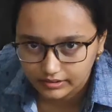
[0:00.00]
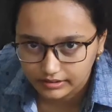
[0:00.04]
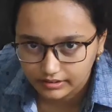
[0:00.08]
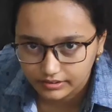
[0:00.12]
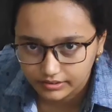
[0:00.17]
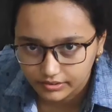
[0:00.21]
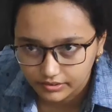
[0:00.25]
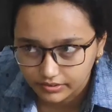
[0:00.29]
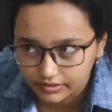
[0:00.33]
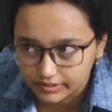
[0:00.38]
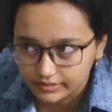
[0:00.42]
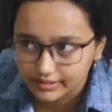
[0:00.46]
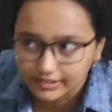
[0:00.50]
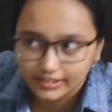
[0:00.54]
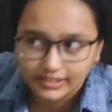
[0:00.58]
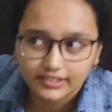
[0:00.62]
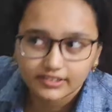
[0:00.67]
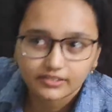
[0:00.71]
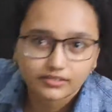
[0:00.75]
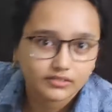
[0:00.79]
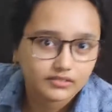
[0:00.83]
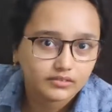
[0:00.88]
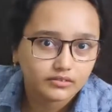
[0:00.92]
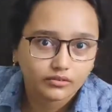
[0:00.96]
nurseries, at
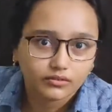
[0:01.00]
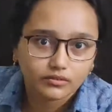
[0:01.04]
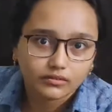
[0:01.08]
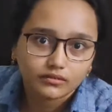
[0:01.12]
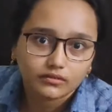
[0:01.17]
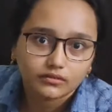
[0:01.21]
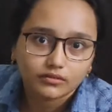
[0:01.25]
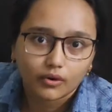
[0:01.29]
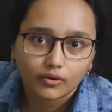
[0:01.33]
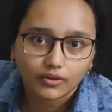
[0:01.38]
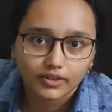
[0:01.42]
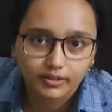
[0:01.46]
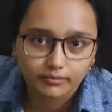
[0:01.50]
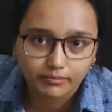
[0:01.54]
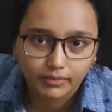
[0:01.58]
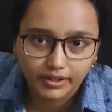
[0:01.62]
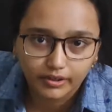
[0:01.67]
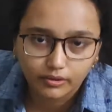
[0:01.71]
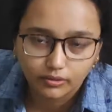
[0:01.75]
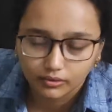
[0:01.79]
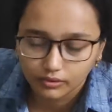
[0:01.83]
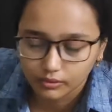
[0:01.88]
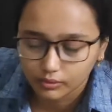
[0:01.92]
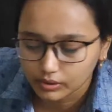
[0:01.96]
least not in
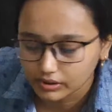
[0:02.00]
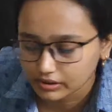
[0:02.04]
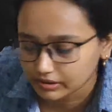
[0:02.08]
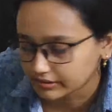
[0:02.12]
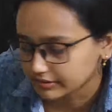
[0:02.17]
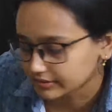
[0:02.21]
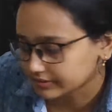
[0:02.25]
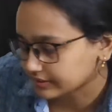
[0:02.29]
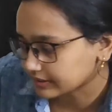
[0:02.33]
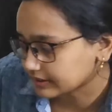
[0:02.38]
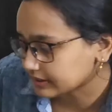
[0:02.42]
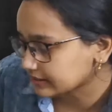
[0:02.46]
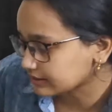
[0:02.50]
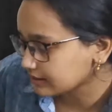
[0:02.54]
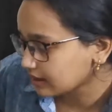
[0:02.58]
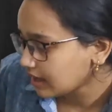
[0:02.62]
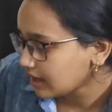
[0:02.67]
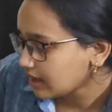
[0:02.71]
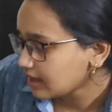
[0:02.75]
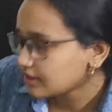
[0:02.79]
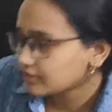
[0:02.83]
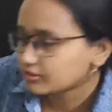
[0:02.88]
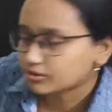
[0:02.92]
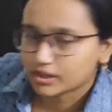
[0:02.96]
my local nurseries.
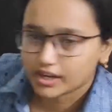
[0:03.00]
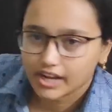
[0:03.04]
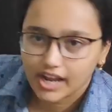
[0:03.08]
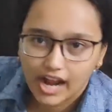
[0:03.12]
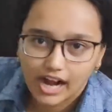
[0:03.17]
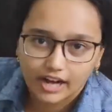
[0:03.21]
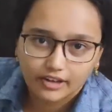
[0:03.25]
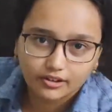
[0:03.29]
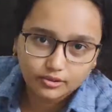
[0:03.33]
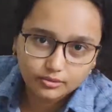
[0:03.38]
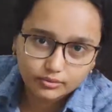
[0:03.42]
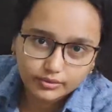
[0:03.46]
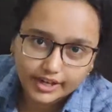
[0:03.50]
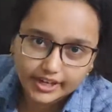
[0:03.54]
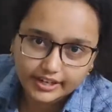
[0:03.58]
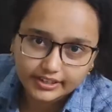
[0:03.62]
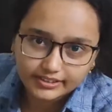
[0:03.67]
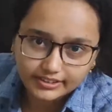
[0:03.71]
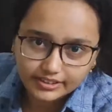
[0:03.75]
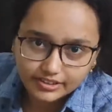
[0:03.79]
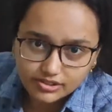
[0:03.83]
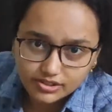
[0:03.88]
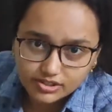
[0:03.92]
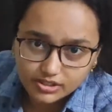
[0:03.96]
So I had to get
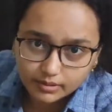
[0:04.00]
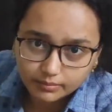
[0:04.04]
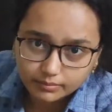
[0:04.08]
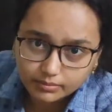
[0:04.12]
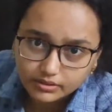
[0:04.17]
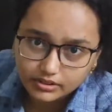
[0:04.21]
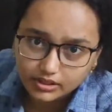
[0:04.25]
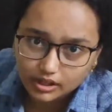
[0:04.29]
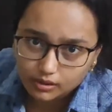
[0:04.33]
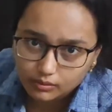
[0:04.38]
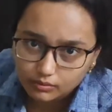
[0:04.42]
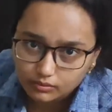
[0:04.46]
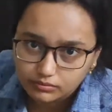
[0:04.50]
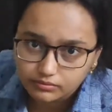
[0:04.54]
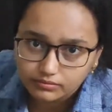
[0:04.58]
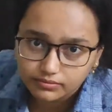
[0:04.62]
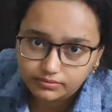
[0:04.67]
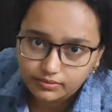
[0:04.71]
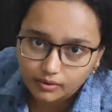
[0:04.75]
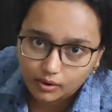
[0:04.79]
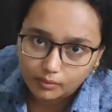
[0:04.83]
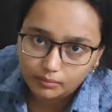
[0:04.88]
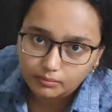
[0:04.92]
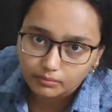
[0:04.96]
this shipped down
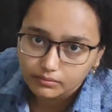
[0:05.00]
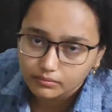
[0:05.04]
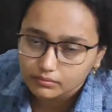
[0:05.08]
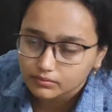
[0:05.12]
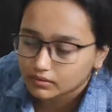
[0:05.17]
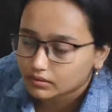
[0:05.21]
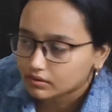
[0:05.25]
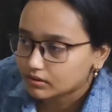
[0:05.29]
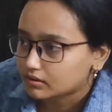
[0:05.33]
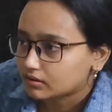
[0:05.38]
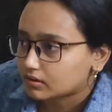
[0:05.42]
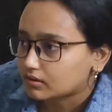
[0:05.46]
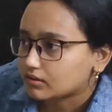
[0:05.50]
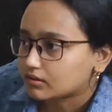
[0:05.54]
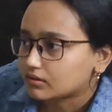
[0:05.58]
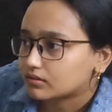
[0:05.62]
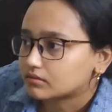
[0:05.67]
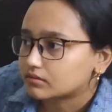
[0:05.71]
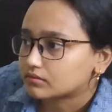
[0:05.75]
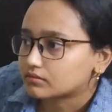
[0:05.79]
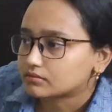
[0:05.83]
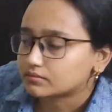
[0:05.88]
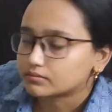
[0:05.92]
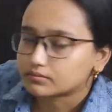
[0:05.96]
from
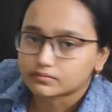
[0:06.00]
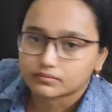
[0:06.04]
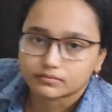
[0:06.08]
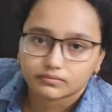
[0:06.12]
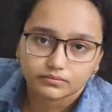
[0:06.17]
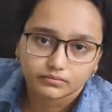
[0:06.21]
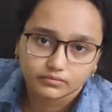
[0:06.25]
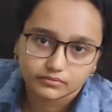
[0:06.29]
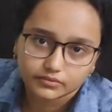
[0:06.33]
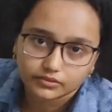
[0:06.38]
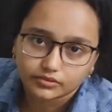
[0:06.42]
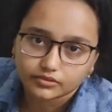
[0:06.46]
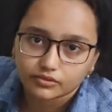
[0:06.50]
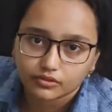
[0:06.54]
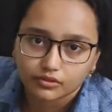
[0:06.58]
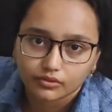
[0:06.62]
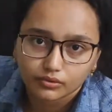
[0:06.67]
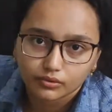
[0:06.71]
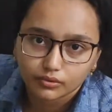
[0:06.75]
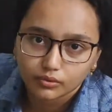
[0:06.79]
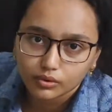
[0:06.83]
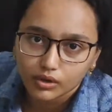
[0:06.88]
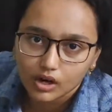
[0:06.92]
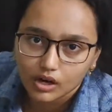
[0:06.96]

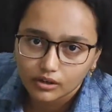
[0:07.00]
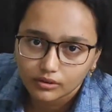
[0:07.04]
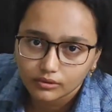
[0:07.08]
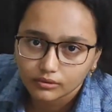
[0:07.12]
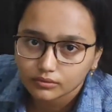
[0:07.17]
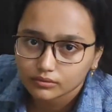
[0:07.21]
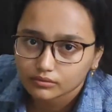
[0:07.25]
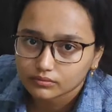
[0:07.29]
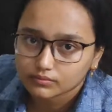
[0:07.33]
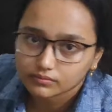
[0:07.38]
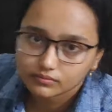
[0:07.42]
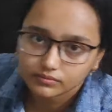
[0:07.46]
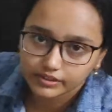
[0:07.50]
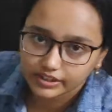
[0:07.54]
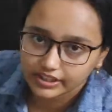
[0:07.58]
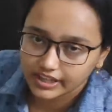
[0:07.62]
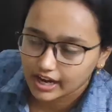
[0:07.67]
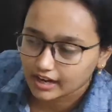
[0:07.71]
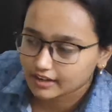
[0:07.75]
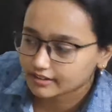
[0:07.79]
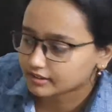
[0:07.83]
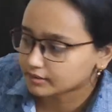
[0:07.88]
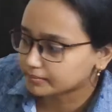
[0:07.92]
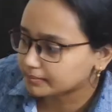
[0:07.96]
ugaoo. They
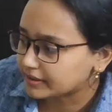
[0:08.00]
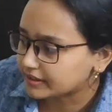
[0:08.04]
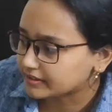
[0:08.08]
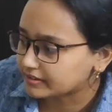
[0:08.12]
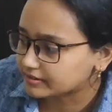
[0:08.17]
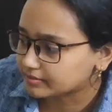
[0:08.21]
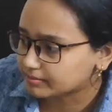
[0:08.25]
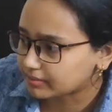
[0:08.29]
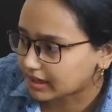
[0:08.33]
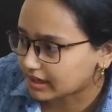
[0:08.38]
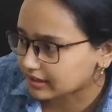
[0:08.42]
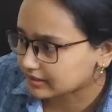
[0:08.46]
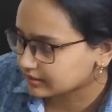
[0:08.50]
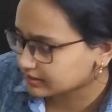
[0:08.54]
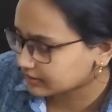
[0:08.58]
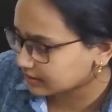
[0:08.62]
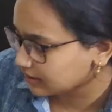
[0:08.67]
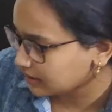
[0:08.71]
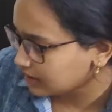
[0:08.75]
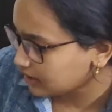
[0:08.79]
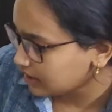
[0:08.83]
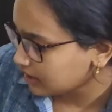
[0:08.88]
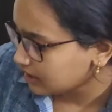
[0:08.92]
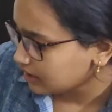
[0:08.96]
had the best plants.
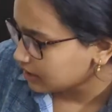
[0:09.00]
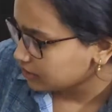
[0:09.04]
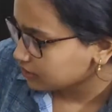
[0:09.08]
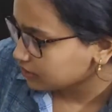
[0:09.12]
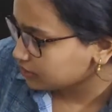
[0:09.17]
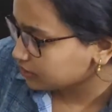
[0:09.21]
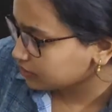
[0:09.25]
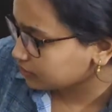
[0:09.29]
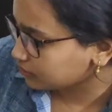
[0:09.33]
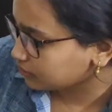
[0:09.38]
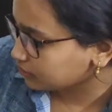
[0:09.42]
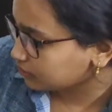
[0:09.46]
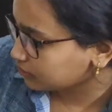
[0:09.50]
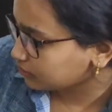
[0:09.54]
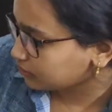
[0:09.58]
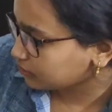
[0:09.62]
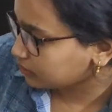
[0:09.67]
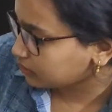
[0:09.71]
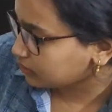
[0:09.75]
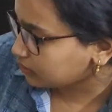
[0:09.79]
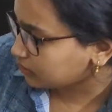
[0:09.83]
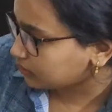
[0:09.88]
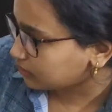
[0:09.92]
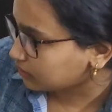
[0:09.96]

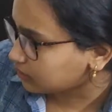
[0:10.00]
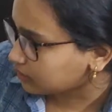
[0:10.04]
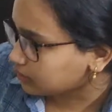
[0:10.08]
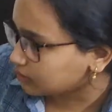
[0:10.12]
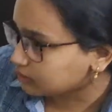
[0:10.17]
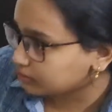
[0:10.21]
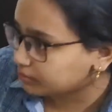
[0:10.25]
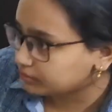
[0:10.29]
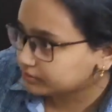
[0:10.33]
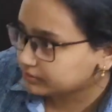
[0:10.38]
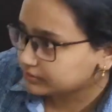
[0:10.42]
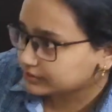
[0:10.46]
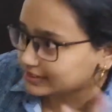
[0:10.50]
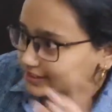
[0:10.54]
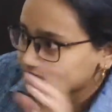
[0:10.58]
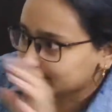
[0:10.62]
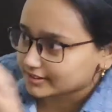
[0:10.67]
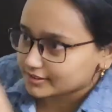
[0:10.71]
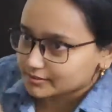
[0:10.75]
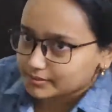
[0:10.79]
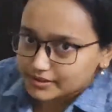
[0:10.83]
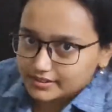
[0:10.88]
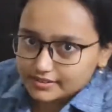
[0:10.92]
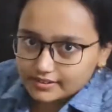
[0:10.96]
So this
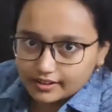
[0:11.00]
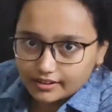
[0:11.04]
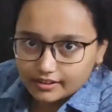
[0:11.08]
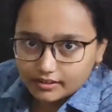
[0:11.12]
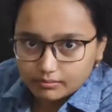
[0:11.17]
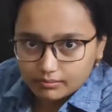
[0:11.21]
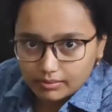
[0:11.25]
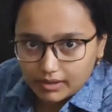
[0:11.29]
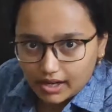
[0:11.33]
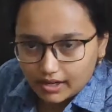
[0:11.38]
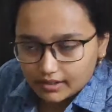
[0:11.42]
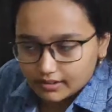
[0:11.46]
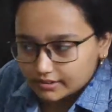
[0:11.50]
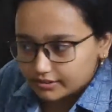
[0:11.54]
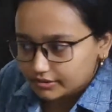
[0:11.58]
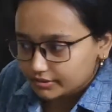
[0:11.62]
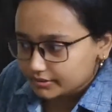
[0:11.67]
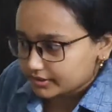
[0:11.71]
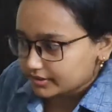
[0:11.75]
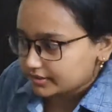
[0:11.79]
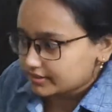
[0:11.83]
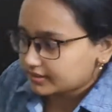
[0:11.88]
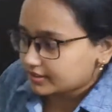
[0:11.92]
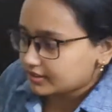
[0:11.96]
is my second plant. You
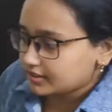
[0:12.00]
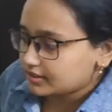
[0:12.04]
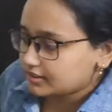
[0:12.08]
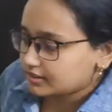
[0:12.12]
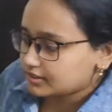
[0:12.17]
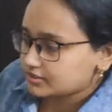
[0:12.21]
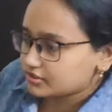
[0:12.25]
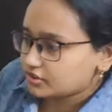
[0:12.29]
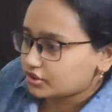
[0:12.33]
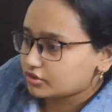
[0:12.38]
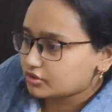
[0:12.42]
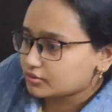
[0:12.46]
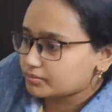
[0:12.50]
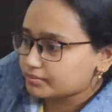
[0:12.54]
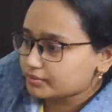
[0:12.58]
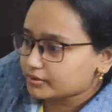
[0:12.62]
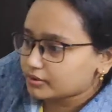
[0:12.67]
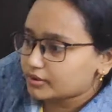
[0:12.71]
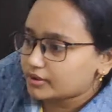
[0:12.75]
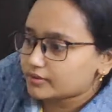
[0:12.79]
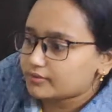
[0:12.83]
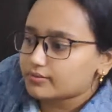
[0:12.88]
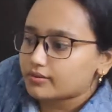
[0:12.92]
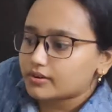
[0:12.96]
can see such a
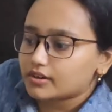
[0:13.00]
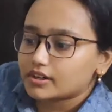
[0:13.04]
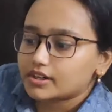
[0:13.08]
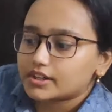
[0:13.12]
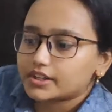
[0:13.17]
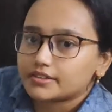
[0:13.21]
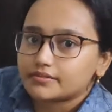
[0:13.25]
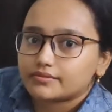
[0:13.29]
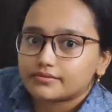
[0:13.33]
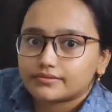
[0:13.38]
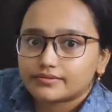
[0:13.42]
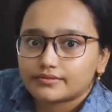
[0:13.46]
beautiful leaf.